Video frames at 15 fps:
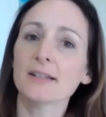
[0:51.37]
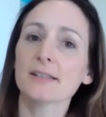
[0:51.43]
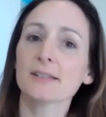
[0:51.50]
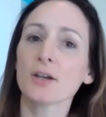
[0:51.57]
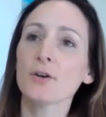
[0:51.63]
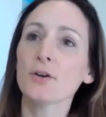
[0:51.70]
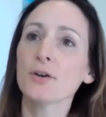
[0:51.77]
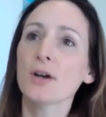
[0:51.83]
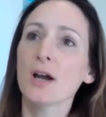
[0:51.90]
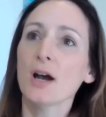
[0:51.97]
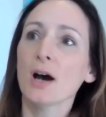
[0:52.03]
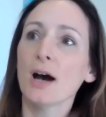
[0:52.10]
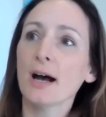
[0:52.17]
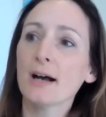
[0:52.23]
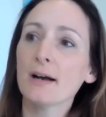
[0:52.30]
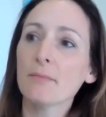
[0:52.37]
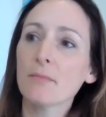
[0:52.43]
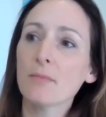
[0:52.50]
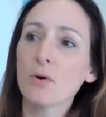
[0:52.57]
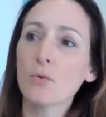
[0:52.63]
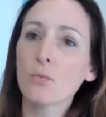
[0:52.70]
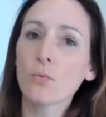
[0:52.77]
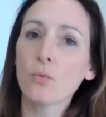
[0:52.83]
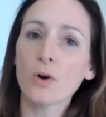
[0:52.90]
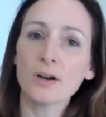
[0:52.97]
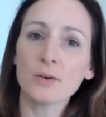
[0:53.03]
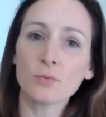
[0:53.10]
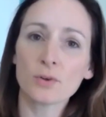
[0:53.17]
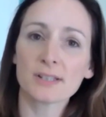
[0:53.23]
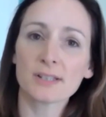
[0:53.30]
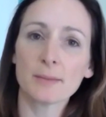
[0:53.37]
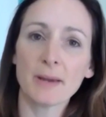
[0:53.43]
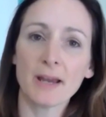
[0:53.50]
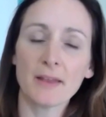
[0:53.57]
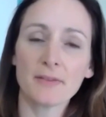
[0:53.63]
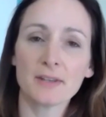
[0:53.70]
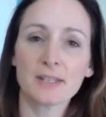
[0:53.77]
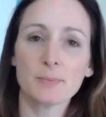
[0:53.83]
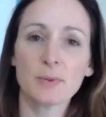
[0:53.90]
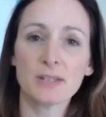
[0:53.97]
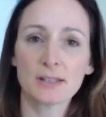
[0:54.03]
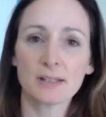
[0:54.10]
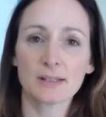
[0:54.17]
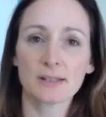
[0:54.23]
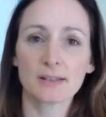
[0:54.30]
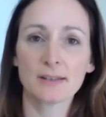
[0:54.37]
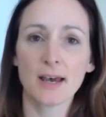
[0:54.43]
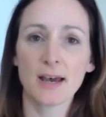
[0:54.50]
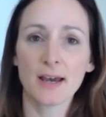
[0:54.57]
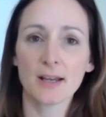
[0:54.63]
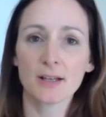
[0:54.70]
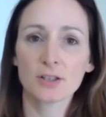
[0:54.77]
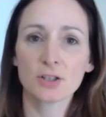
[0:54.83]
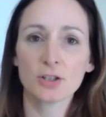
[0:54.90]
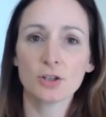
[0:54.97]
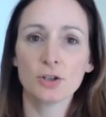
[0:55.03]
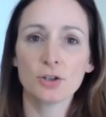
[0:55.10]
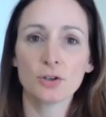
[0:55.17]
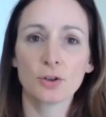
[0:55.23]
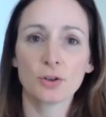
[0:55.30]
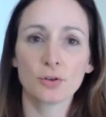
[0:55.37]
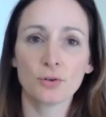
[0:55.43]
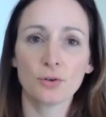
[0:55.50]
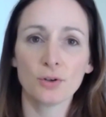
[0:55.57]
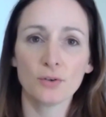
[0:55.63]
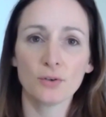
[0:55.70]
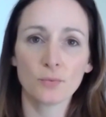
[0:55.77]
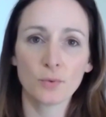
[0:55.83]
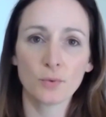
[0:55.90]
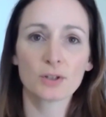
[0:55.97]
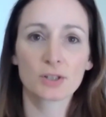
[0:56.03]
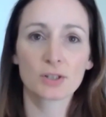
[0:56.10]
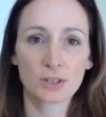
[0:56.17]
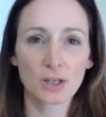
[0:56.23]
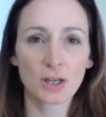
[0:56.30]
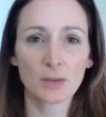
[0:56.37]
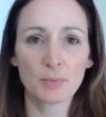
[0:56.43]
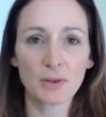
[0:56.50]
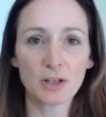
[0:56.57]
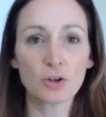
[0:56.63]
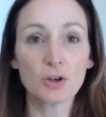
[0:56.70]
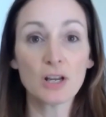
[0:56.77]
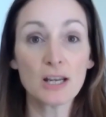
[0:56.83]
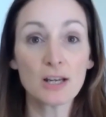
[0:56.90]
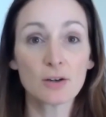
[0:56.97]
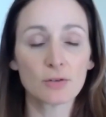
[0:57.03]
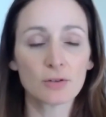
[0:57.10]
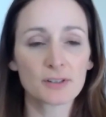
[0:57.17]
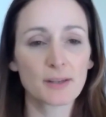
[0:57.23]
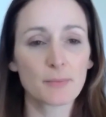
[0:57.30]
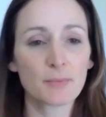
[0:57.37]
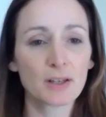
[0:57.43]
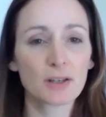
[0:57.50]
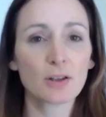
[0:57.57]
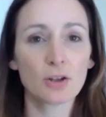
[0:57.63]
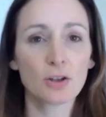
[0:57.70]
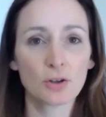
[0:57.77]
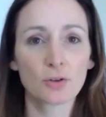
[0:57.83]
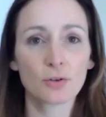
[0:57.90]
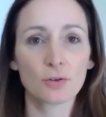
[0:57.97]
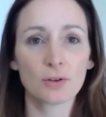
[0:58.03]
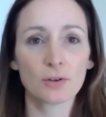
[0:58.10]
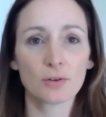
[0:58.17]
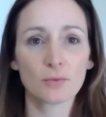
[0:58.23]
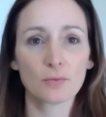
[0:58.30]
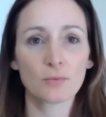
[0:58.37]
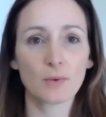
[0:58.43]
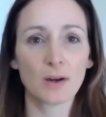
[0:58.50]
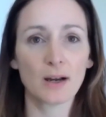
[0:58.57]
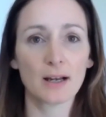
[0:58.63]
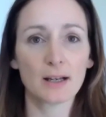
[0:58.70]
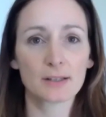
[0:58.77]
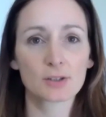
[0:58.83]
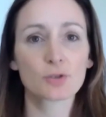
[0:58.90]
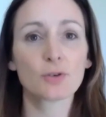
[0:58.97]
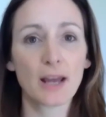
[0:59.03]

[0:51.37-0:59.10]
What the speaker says: so what was it about this business that you thought was a bit unique or something that you thought stood